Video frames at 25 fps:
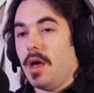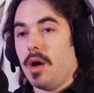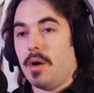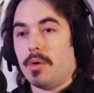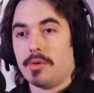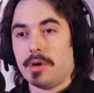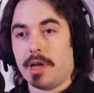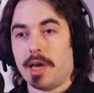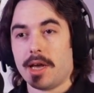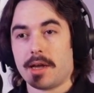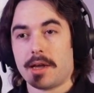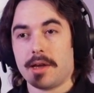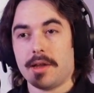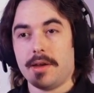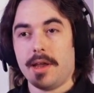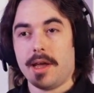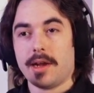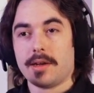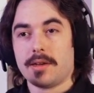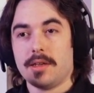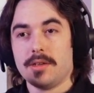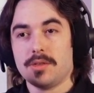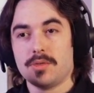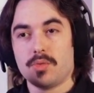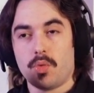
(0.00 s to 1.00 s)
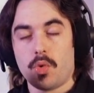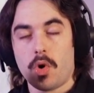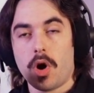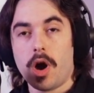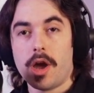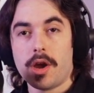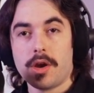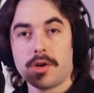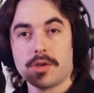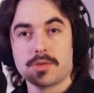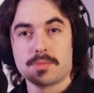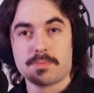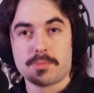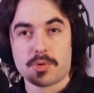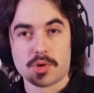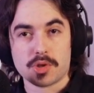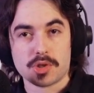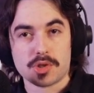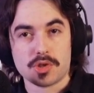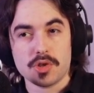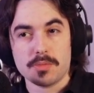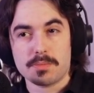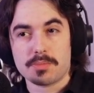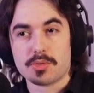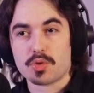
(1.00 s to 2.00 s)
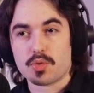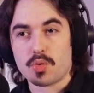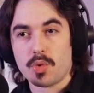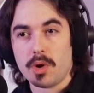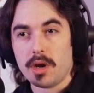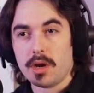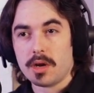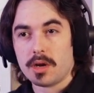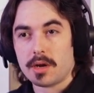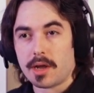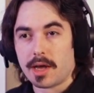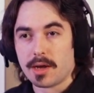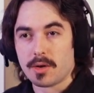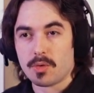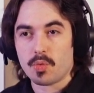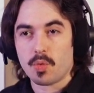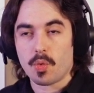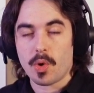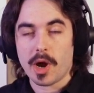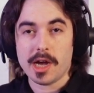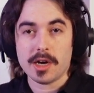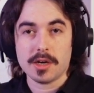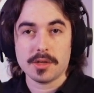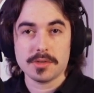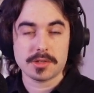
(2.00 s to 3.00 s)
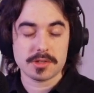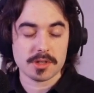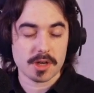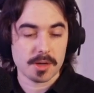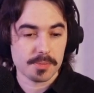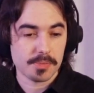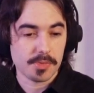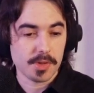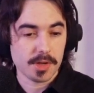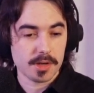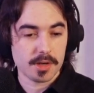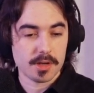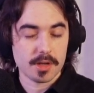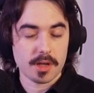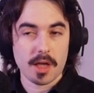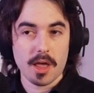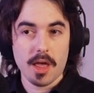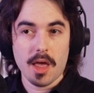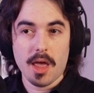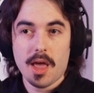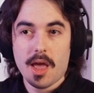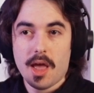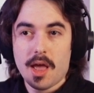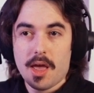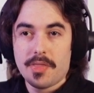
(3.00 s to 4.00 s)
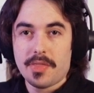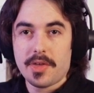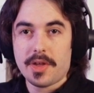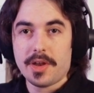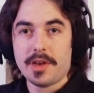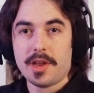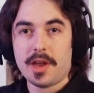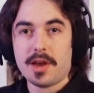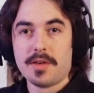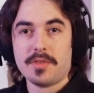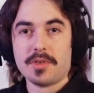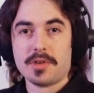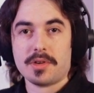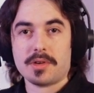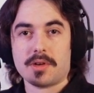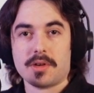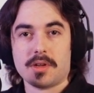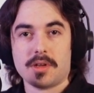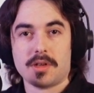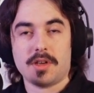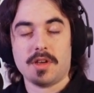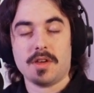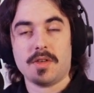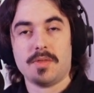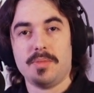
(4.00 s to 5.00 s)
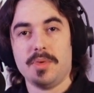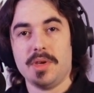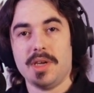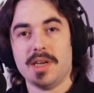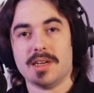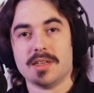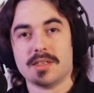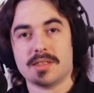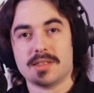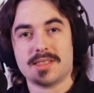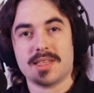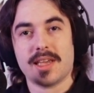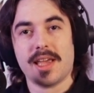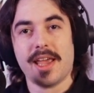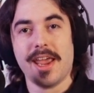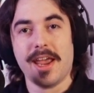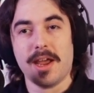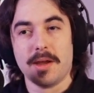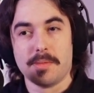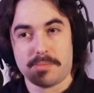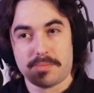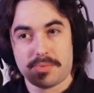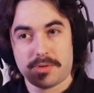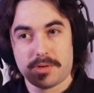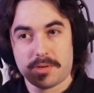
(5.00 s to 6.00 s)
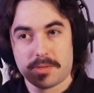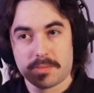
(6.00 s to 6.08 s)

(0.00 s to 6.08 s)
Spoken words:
When I connect these wires super well and I weld something together, they never give me a tip.